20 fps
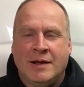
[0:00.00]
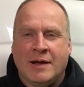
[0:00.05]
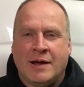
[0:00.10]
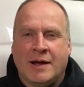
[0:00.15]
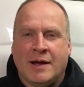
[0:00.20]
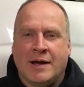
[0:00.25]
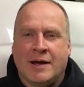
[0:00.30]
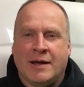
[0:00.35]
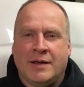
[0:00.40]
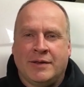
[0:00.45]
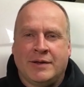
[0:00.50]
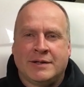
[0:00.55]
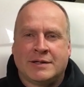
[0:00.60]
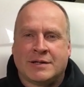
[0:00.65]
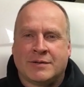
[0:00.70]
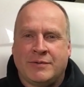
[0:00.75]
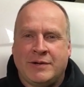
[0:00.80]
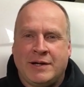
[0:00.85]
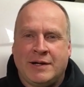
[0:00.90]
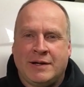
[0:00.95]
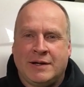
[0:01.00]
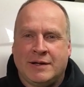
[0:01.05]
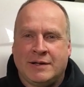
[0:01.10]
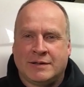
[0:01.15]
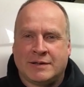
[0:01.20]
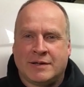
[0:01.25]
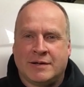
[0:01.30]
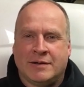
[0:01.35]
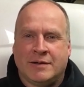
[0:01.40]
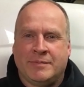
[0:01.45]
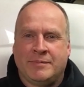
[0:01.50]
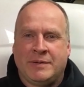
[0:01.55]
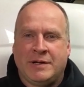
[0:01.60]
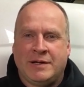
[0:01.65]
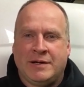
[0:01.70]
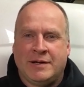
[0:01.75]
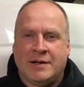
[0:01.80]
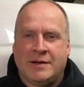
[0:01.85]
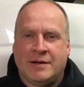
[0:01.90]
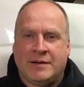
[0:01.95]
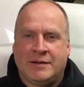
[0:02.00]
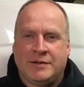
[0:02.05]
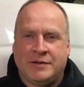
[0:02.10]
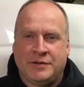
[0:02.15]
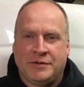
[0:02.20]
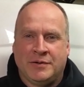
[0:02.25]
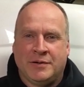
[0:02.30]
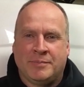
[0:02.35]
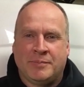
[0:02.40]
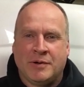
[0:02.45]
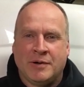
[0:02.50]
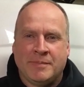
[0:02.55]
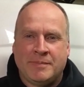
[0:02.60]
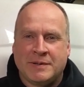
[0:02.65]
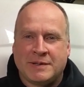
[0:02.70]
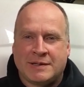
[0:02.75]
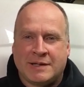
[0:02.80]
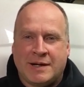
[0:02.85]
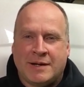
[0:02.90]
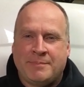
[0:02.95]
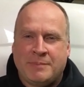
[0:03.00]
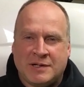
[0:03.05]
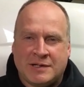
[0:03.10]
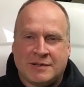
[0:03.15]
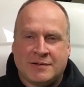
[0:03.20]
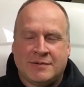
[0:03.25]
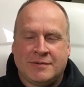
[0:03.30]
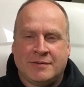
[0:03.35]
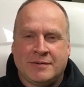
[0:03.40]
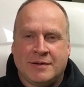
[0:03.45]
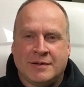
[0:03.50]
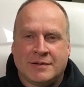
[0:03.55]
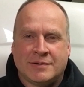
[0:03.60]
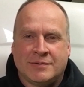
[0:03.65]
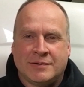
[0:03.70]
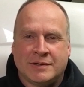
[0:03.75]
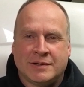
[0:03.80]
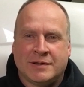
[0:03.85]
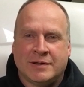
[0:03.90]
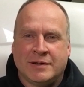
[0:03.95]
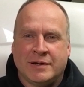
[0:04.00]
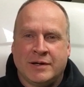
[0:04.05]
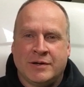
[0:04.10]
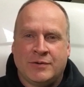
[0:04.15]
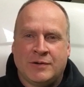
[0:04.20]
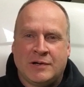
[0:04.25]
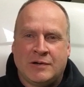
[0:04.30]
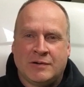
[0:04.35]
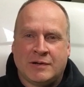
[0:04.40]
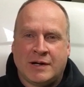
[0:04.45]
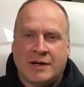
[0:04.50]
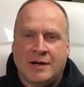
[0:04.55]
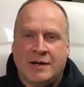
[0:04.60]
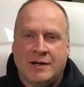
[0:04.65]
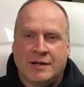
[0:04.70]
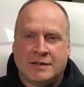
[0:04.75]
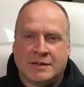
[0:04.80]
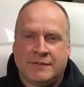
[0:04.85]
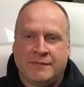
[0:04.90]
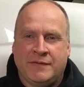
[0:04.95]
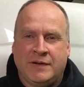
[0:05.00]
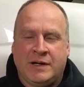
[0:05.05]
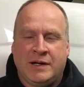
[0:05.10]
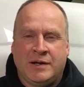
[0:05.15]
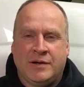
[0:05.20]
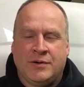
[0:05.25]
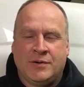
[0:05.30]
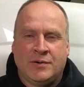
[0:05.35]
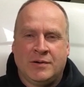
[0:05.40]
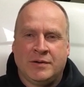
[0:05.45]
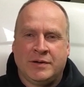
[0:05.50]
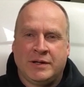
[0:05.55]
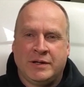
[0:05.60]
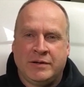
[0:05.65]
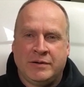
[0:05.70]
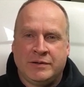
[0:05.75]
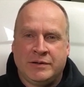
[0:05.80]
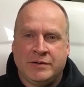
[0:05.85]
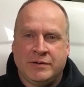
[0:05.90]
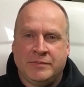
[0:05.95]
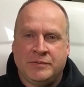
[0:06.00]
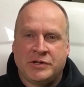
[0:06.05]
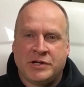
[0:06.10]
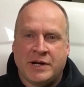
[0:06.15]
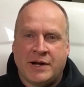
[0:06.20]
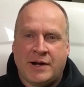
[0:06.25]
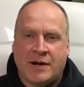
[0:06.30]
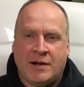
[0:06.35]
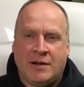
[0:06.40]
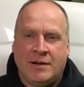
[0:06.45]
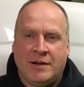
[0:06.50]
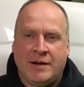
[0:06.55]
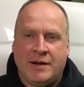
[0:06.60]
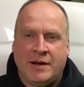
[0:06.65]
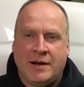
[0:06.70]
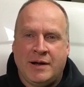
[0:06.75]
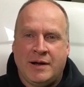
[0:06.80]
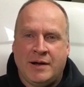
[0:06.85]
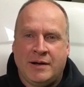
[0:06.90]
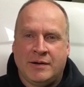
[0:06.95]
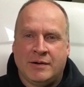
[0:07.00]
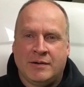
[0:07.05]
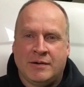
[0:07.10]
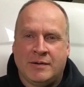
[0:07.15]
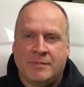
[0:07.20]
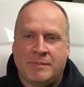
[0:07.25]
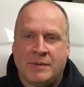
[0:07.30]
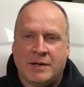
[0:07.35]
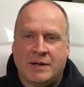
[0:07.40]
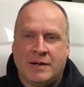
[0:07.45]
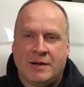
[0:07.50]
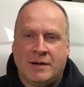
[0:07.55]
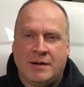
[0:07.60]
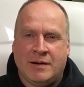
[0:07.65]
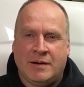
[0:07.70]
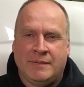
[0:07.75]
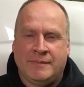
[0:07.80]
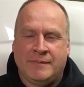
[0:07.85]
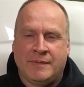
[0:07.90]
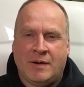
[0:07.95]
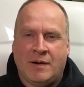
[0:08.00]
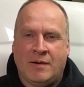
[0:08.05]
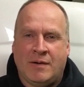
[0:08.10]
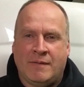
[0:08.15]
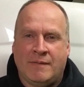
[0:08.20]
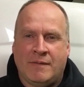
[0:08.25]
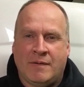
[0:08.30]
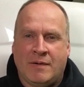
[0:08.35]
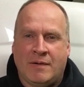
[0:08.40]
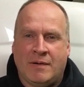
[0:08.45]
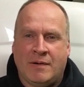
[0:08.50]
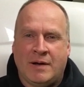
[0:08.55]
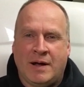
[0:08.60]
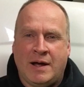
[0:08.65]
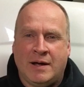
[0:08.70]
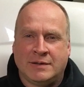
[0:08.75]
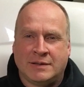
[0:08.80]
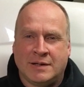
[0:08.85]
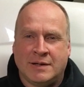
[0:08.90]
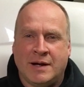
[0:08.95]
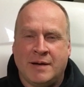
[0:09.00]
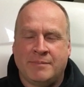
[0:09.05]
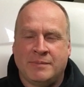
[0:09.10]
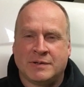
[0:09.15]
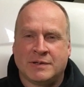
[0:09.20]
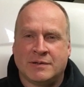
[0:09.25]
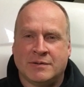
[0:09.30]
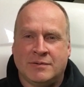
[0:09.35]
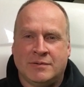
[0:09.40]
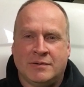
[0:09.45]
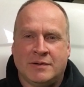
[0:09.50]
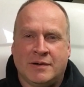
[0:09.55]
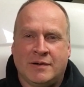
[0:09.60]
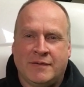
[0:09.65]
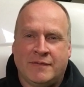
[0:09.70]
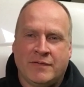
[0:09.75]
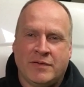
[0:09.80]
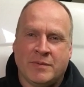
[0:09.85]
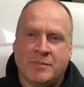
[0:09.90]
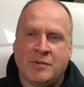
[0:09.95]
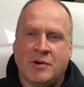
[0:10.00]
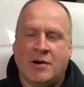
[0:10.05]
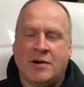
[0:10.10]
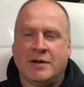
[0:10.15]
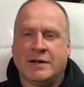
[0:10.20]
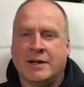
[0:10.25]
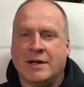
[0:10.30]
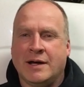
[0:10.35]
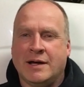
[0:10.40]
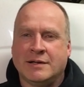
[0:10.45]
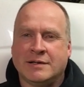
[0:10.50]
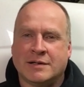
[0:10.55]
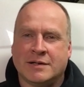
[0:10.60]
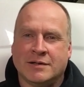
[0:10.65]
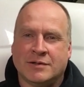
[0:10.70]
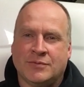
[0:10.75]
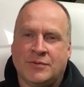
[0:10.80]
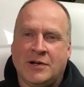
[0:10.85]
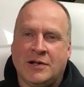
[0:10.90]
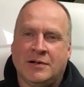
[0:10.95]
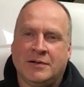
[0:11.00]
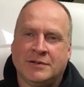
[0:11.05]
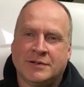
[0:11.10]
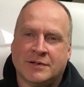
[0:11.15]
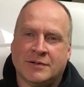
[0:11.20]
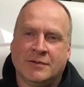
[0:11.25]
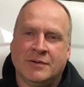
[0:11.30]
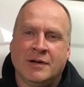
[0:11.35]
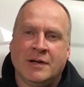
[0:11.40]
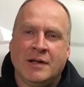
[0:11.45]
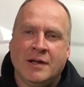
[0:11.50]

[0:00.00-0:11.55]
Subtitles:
And this week it's going to be a dual purpose episode. This one's going to go out as a video on the YouTube channel and up as an episode of the podcast as well. So